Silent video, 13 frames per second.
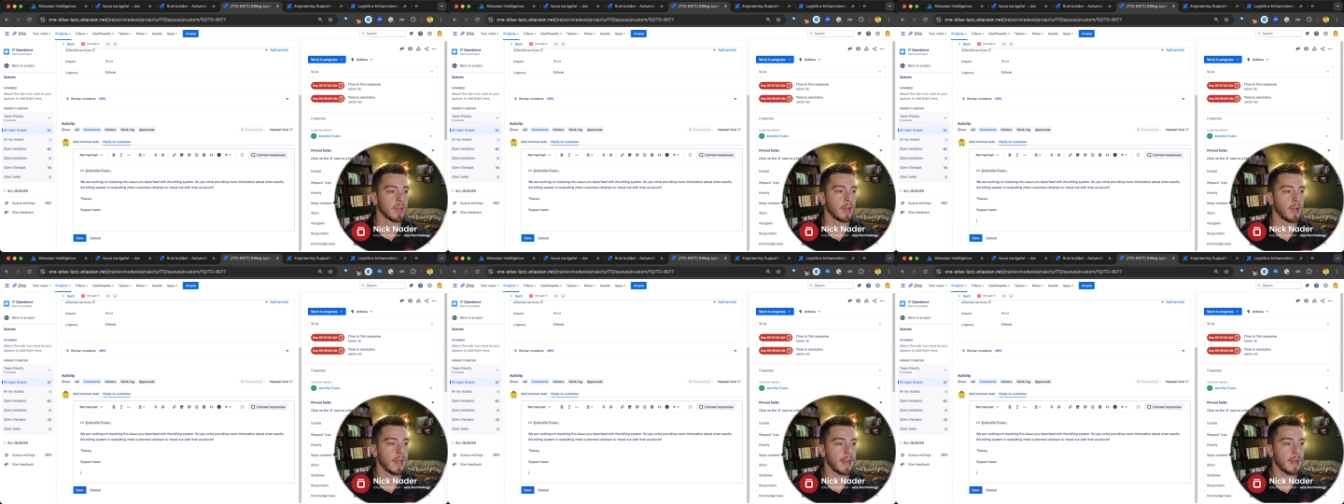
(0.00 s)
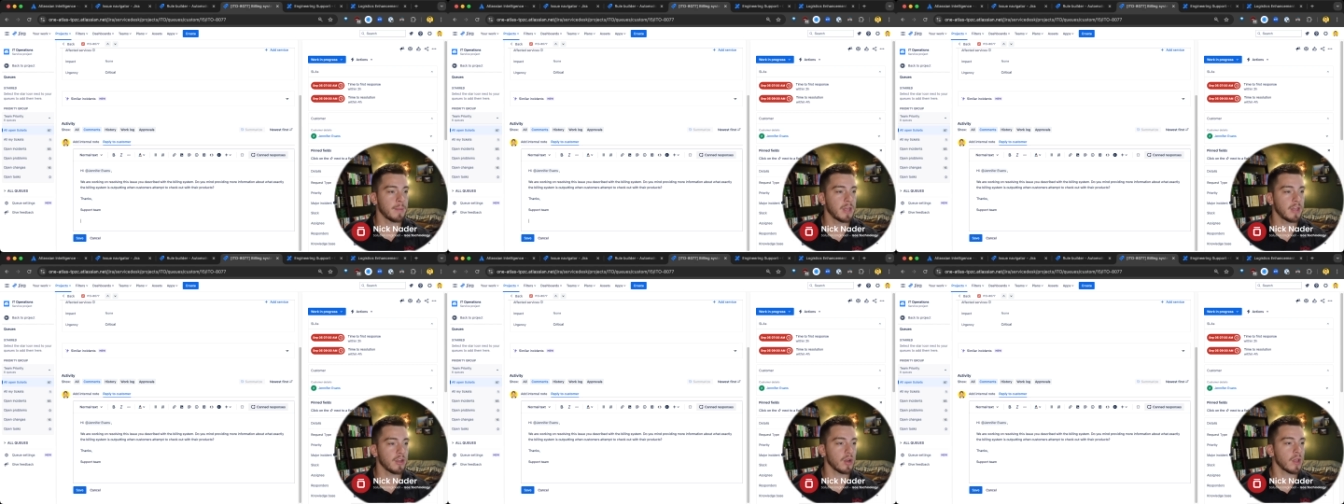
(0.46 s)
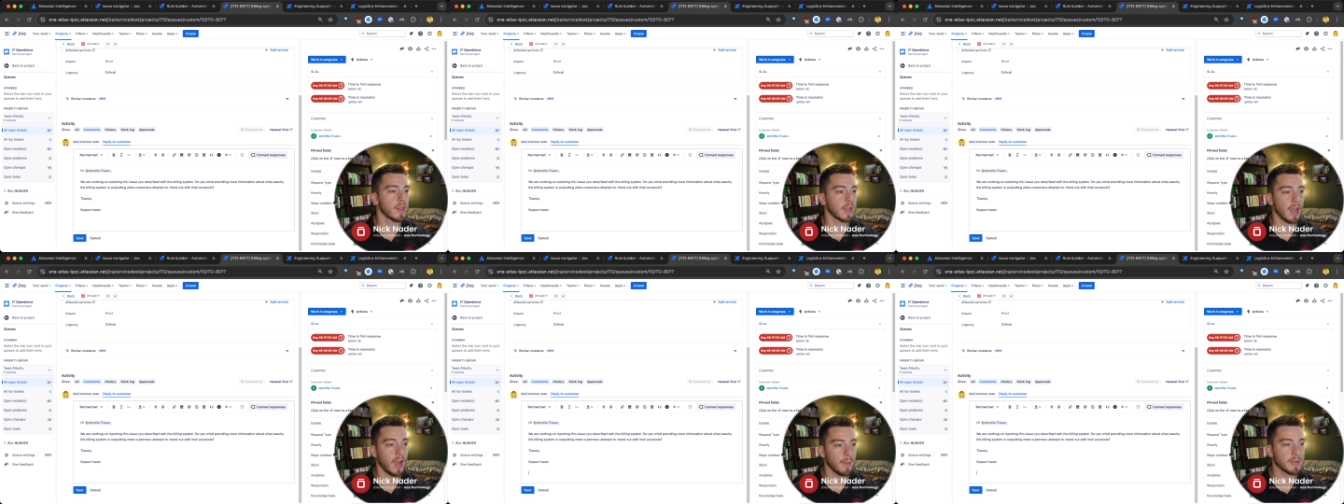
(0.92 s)
uh, and I'm here in the
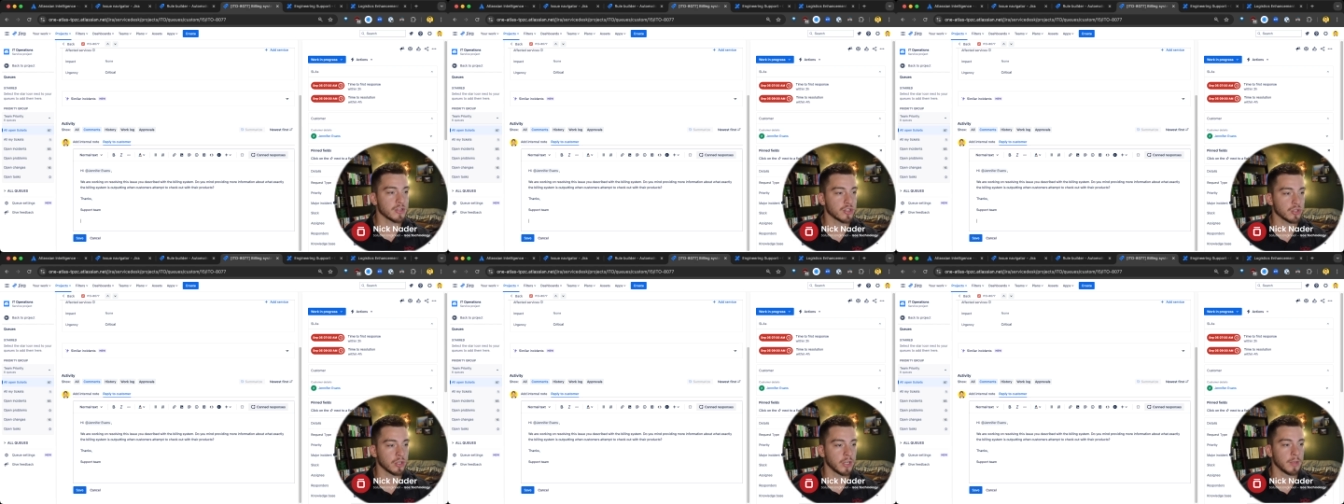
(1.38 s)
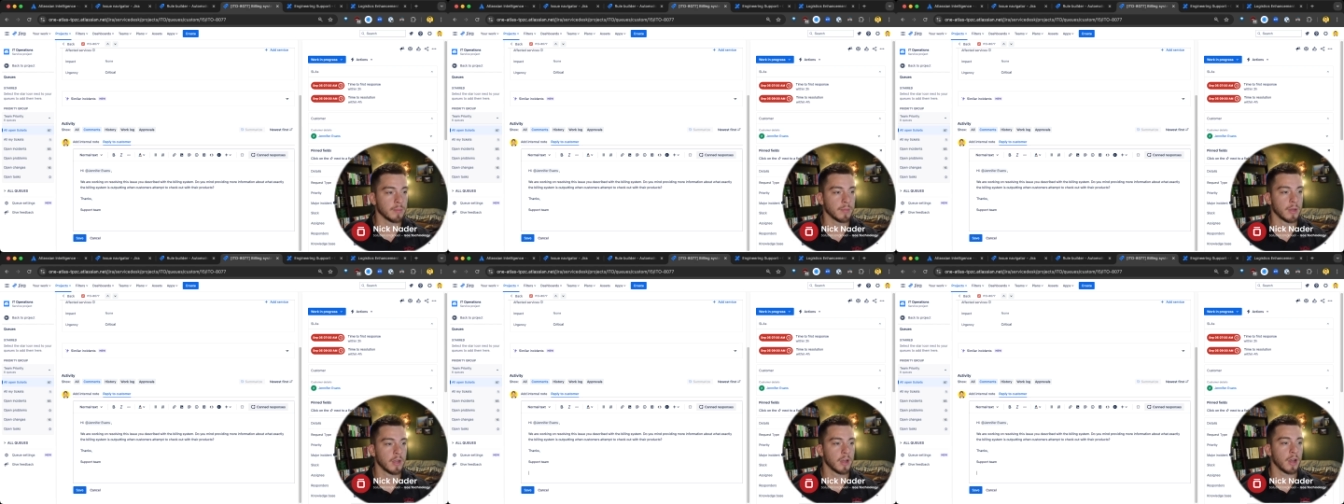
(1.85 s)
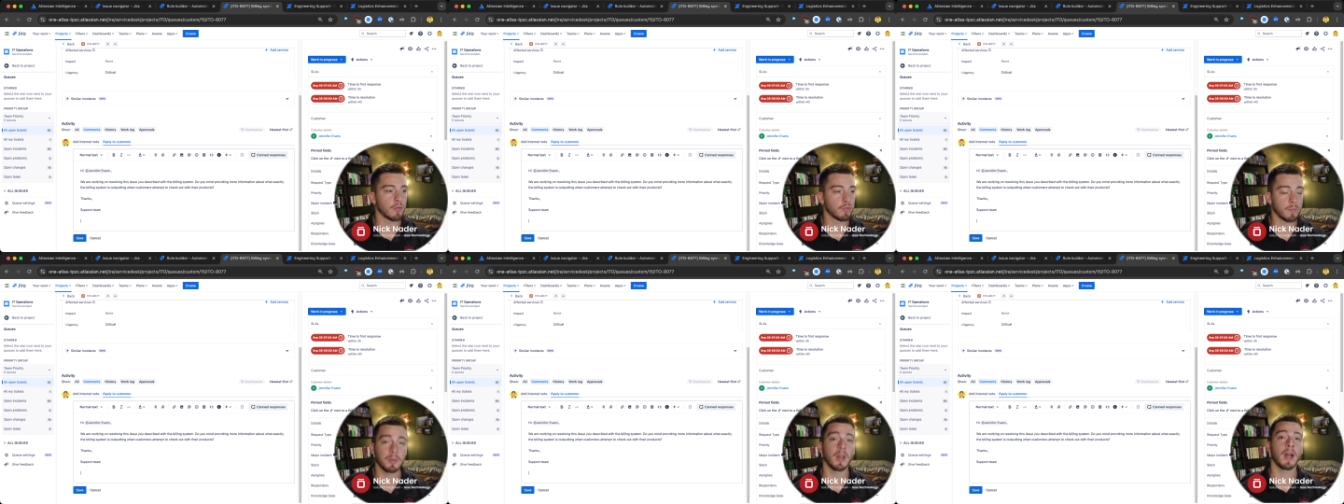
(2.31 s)
comment stream uh,
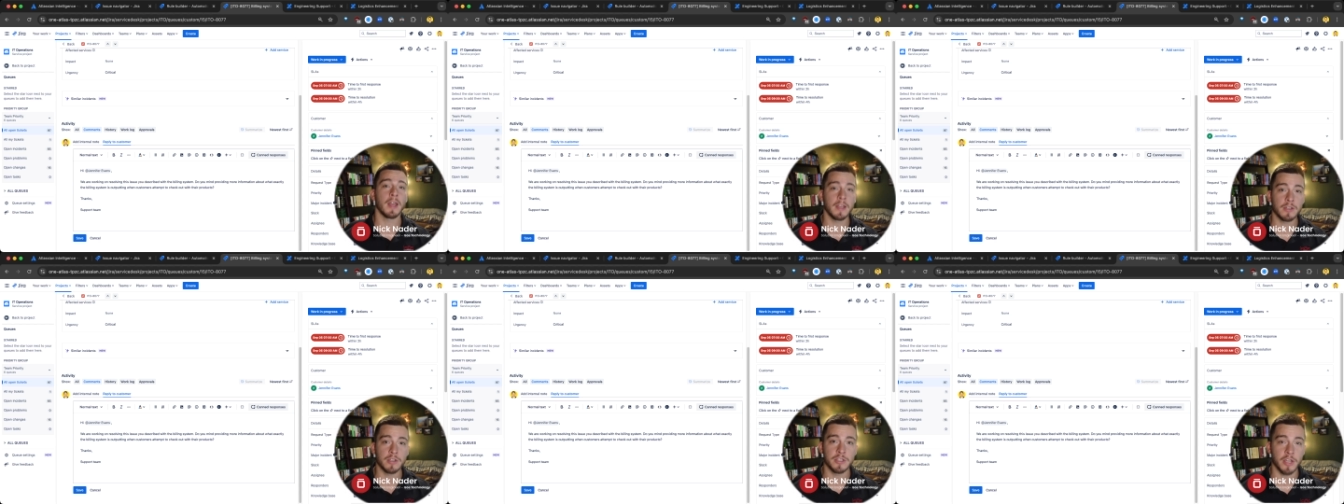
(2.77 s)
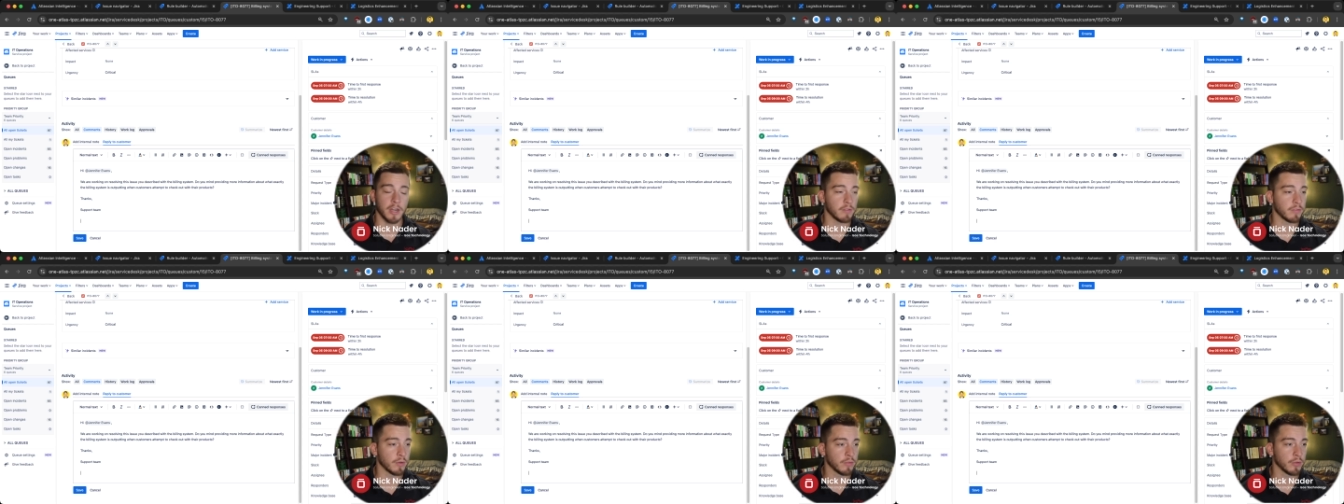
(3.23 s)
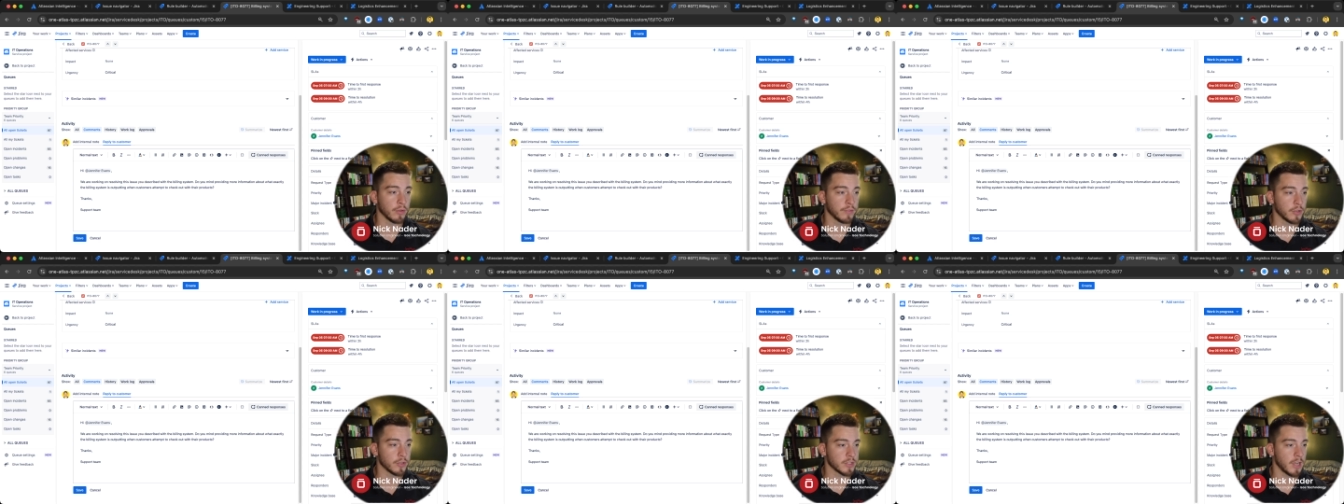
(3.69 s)
replying to Jennifer for the
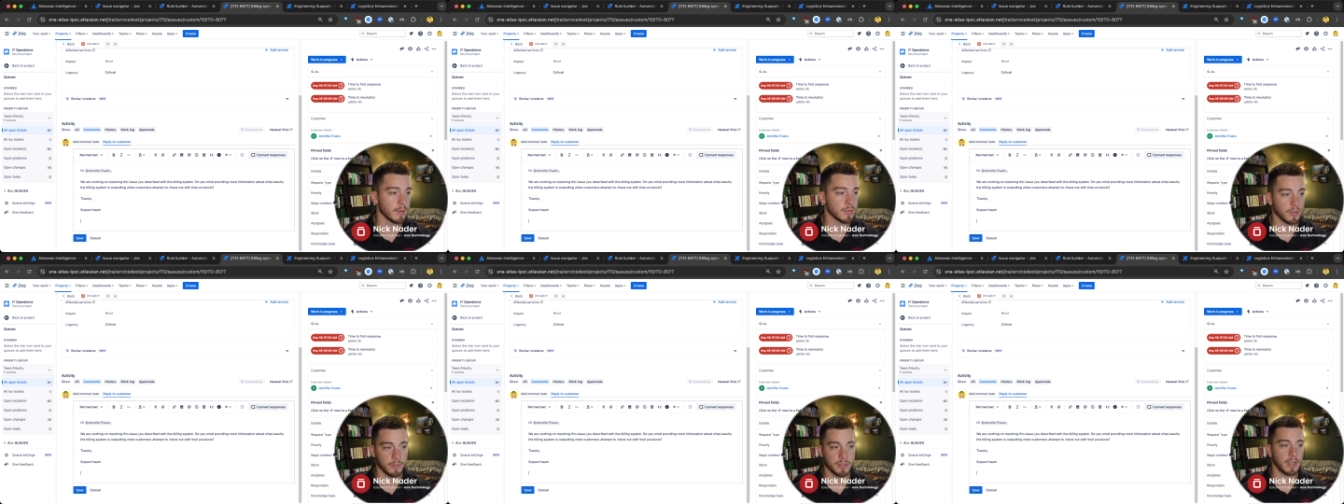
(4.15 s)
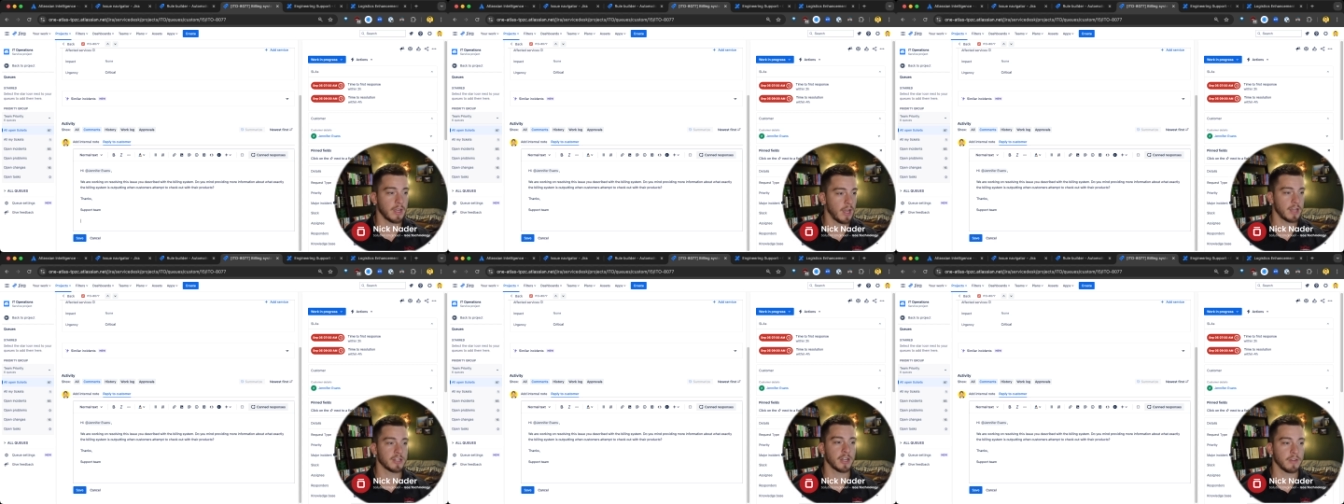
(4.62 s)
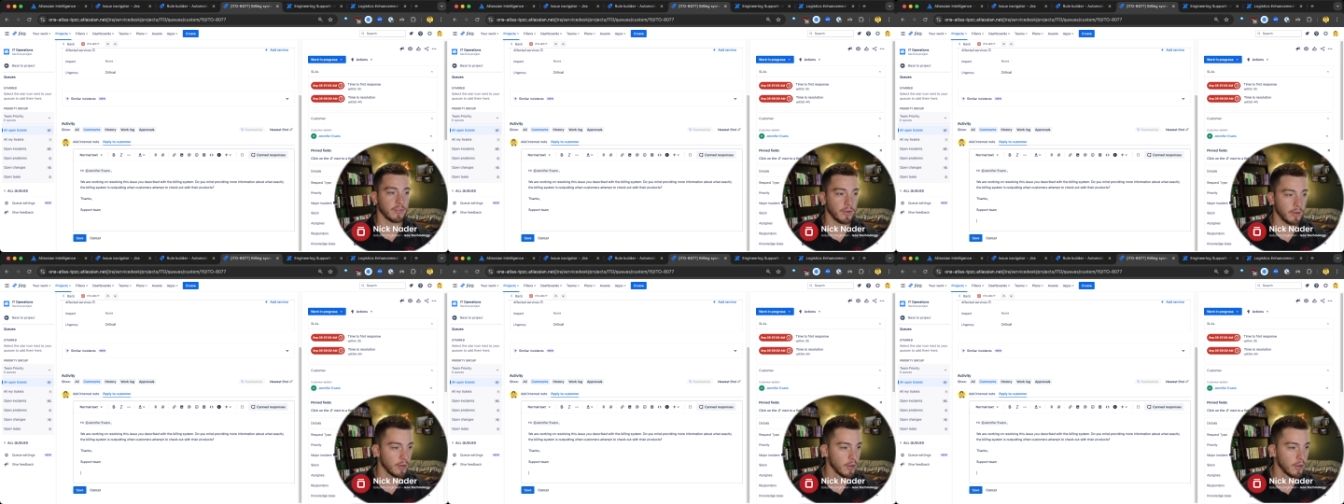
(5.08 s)
first time. So I'm saying, "Hi Jennifer,